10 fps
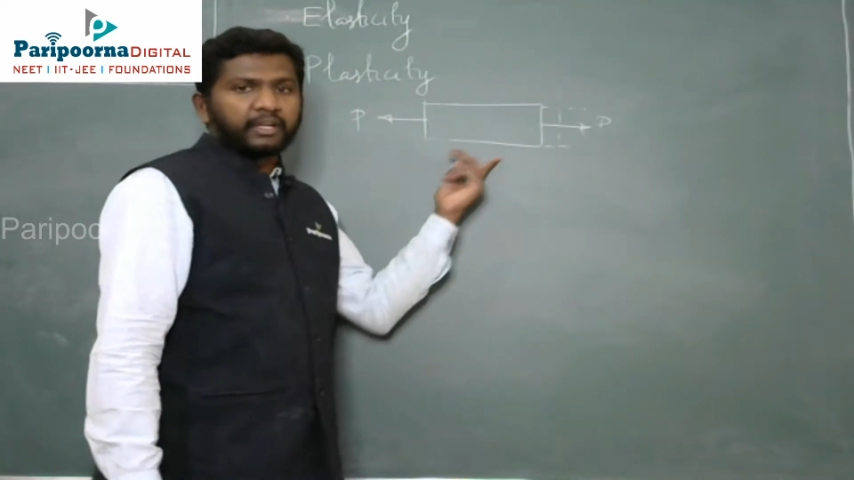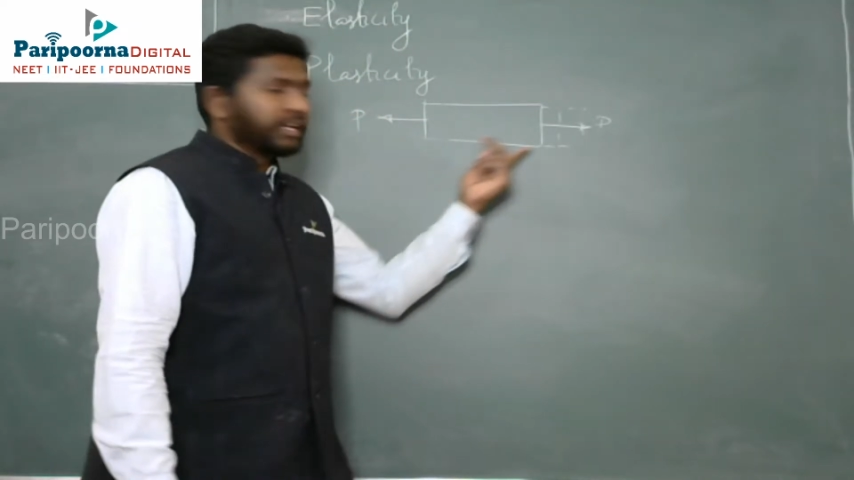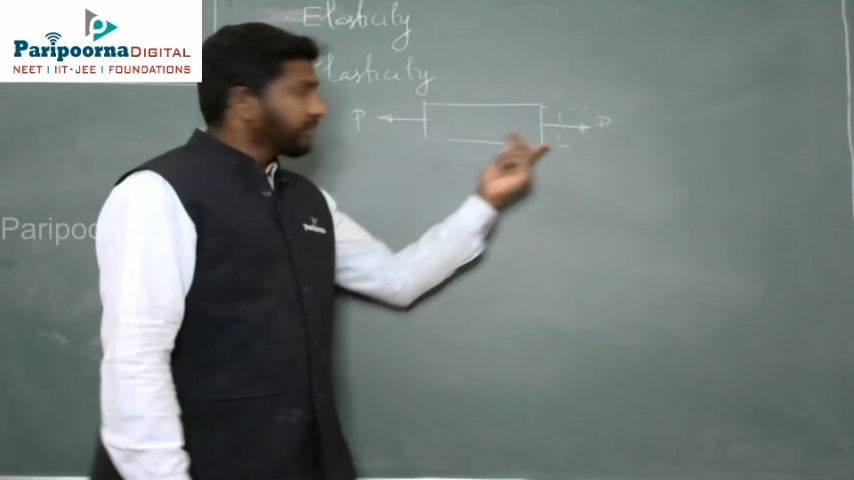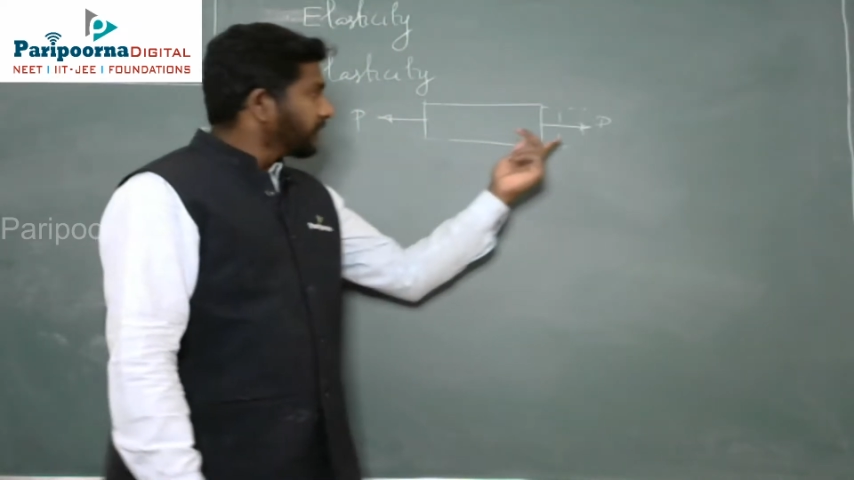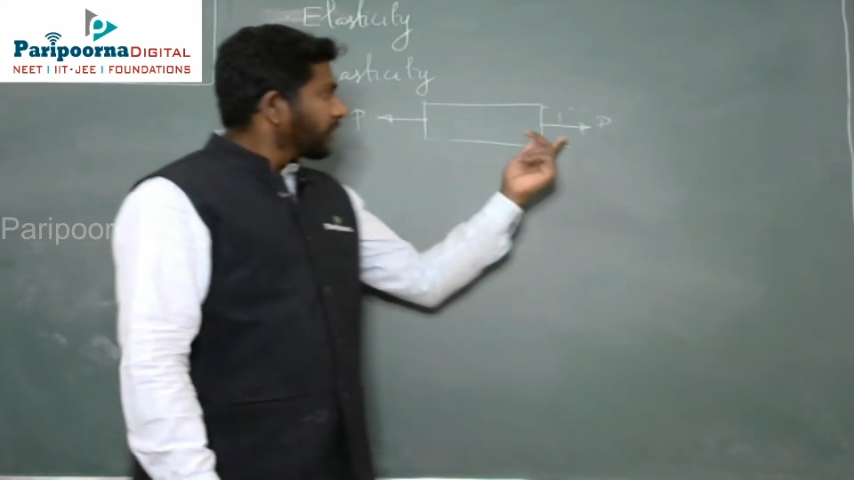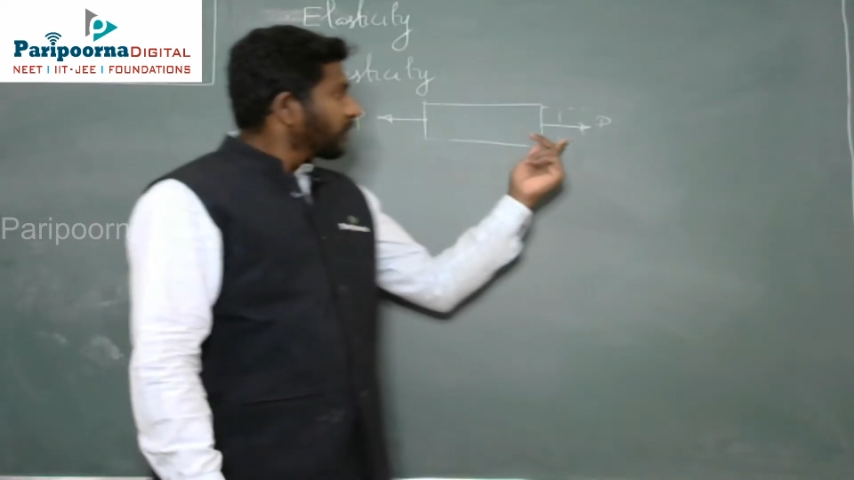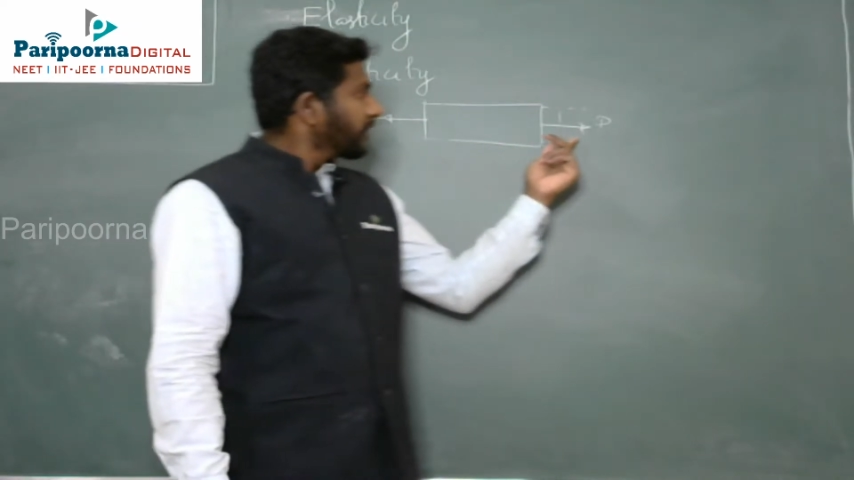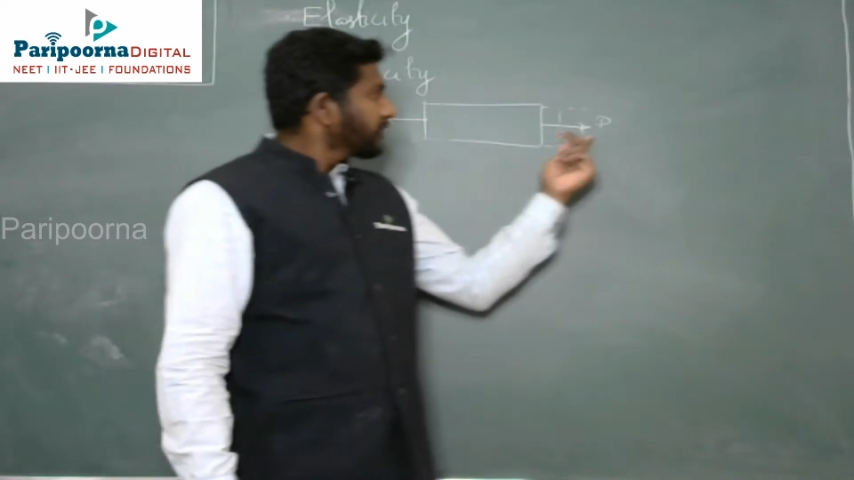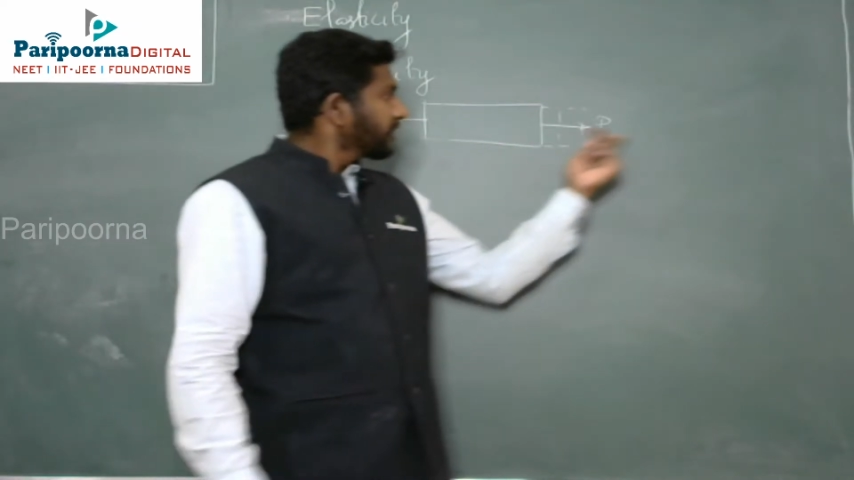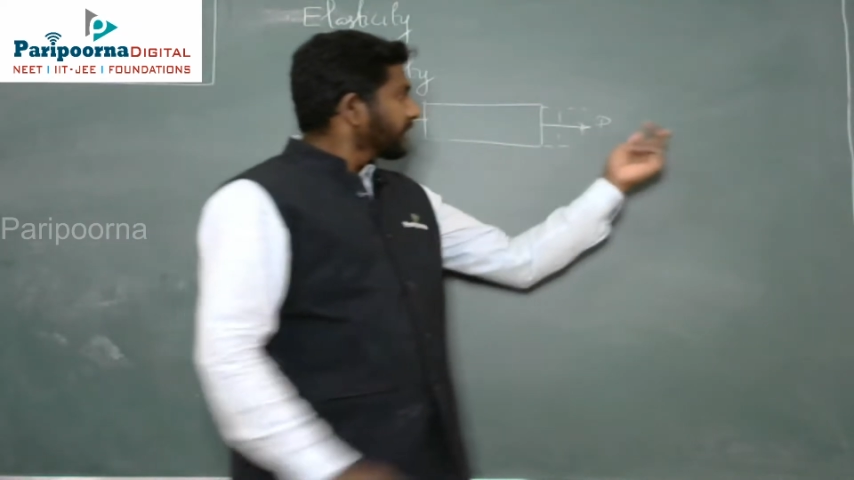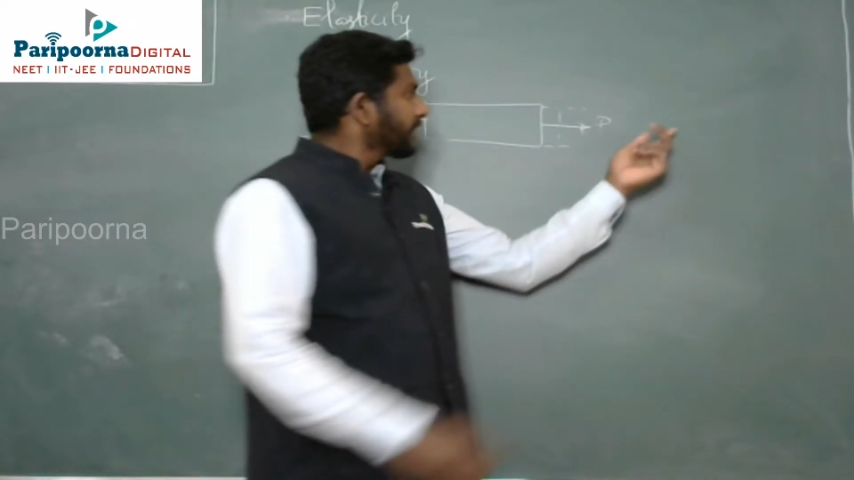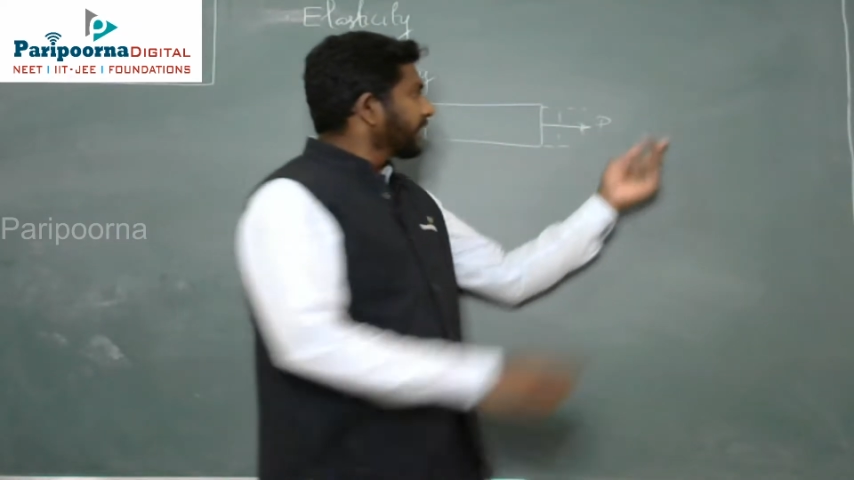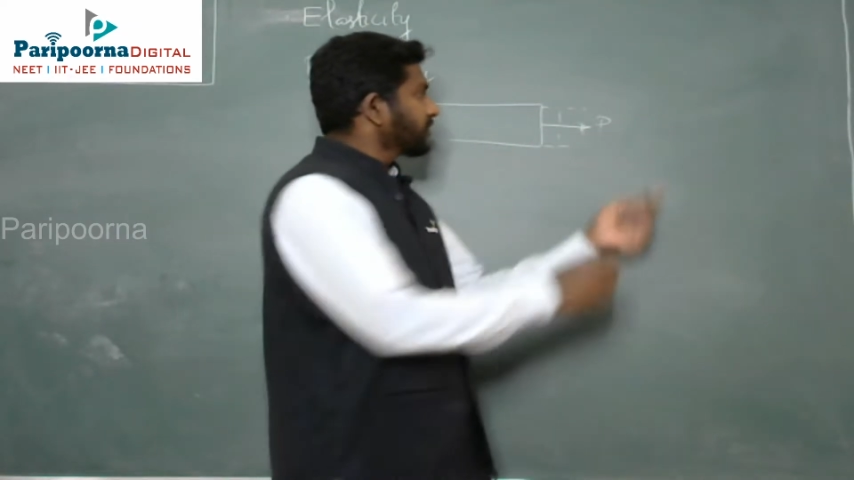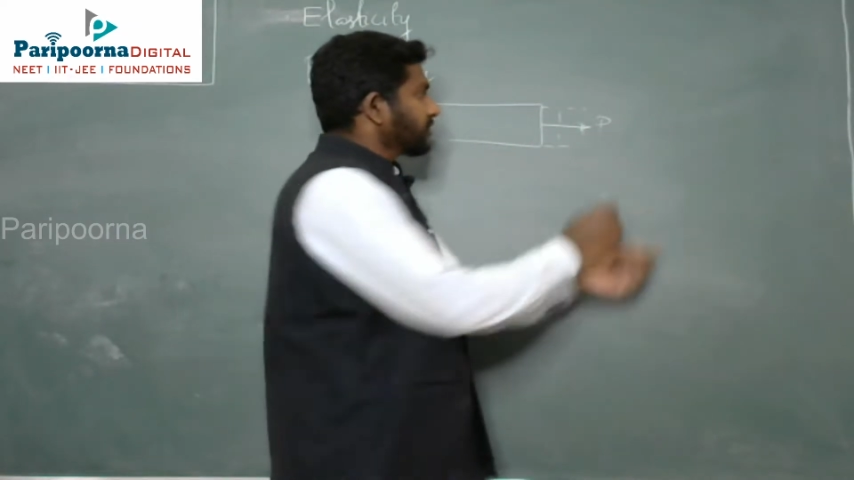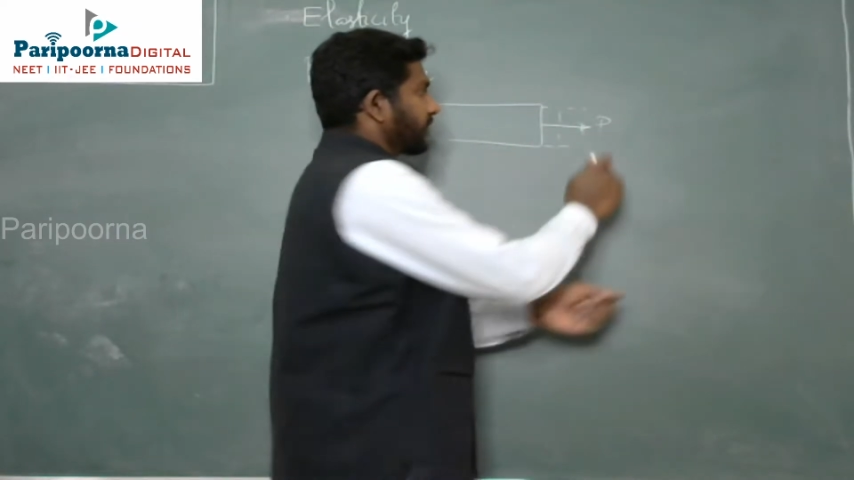If the load is
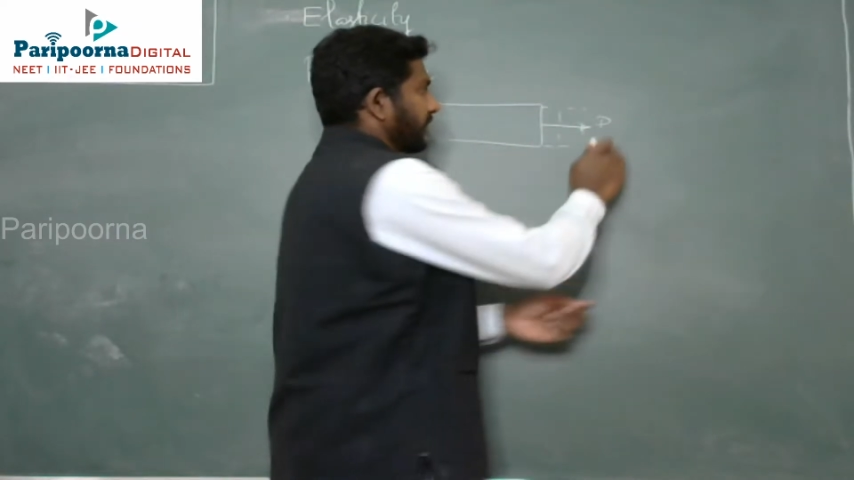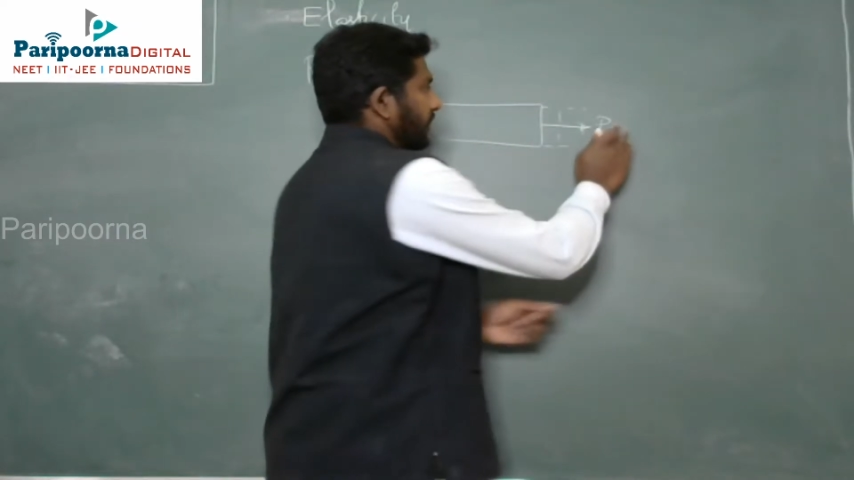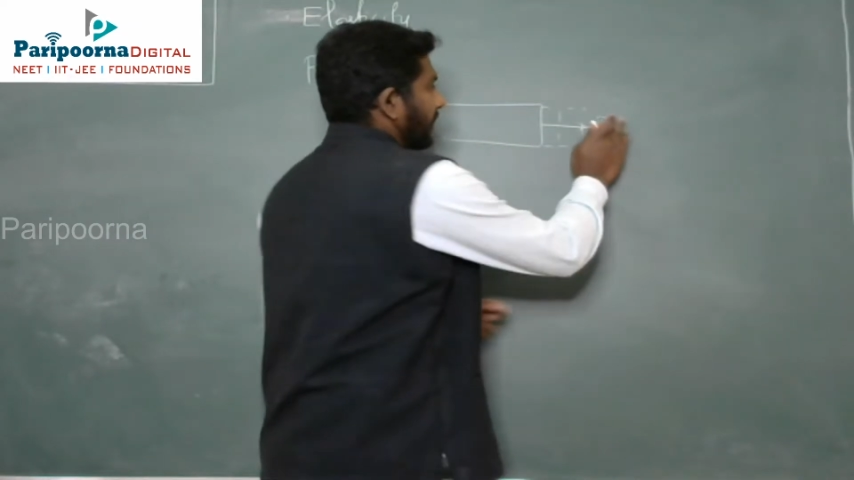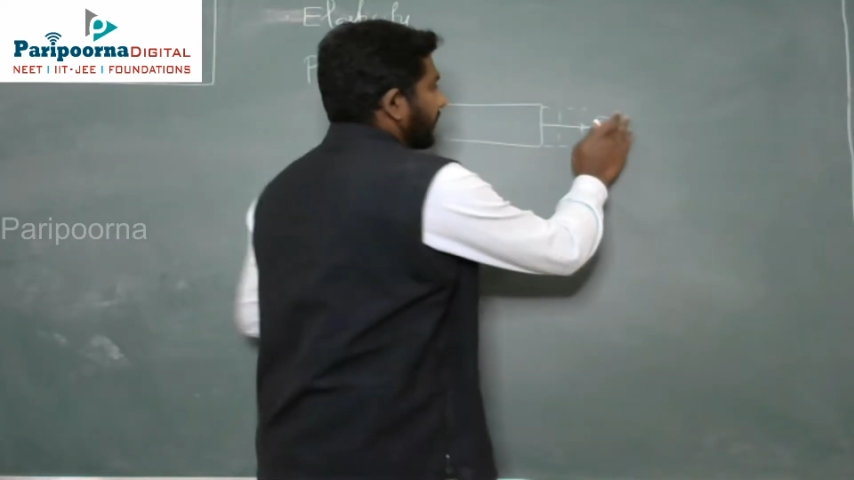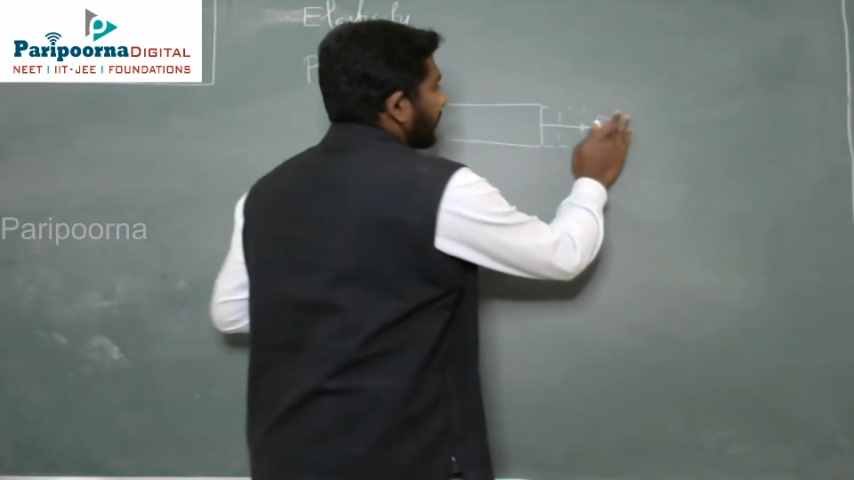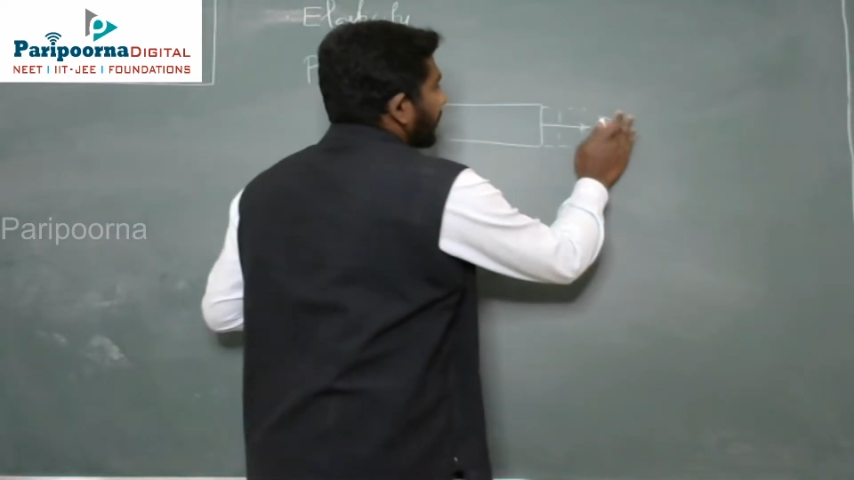increased further,